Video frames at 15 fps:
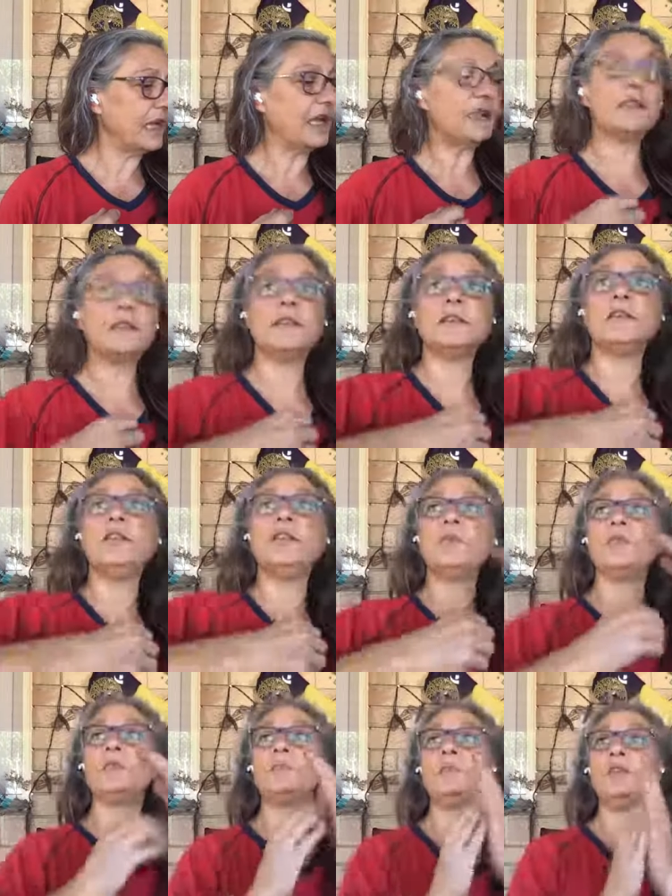This is to do
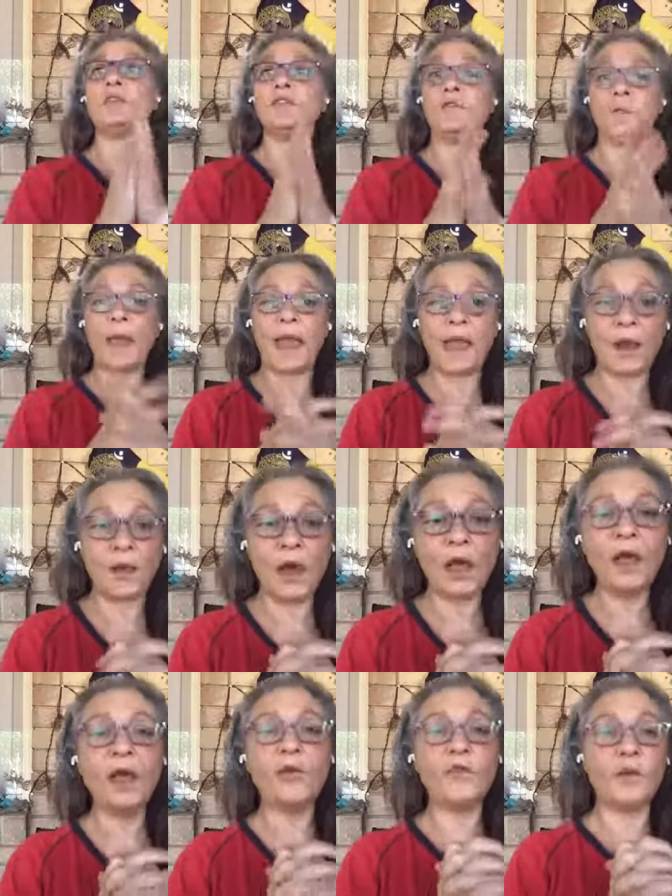with abuse of power
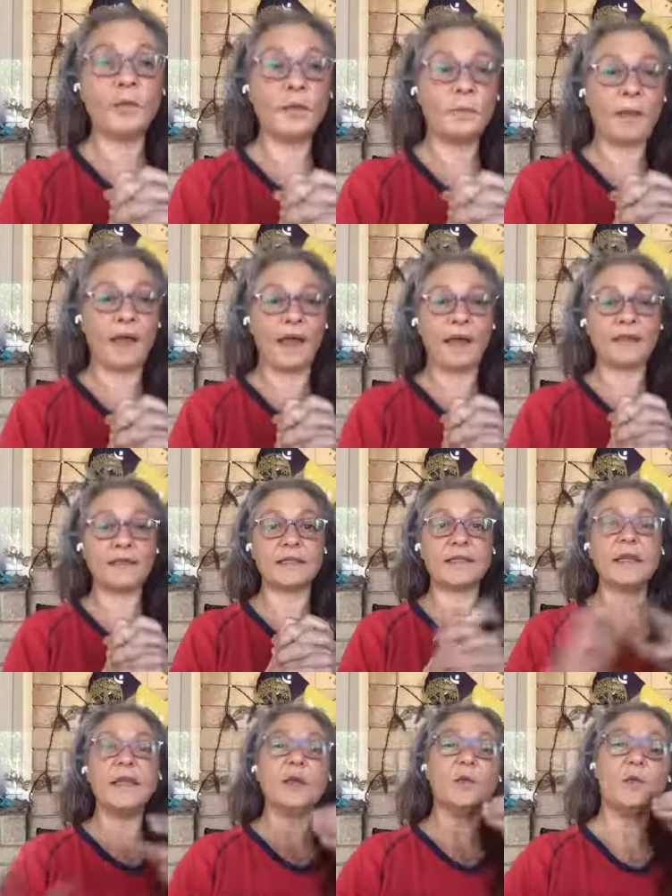from the past.
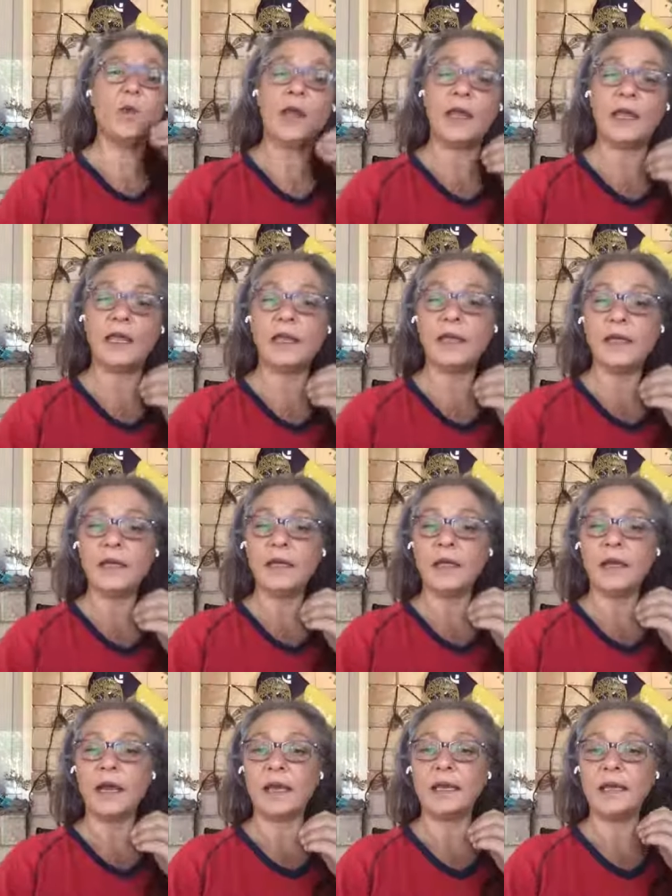We
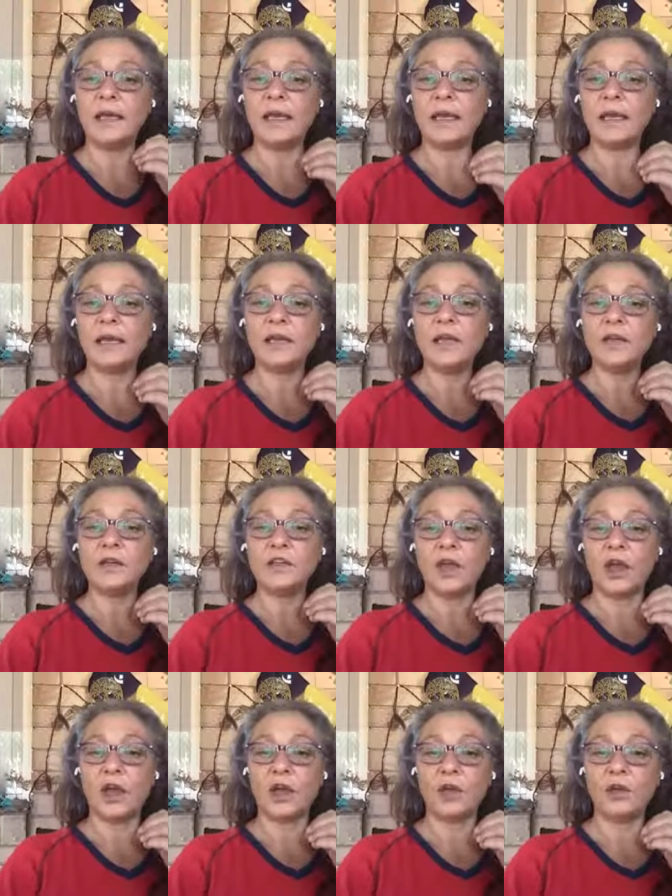are needing to
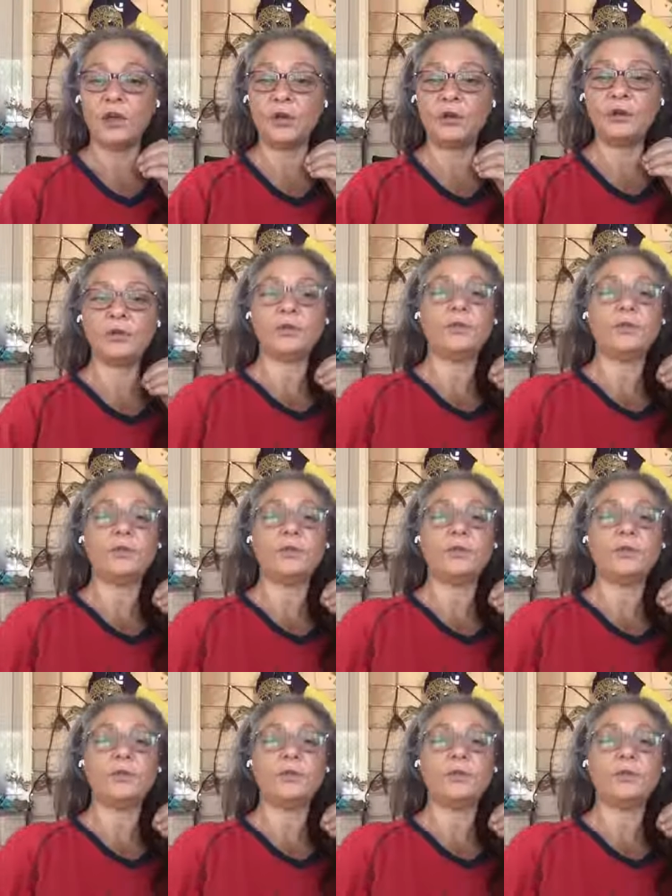own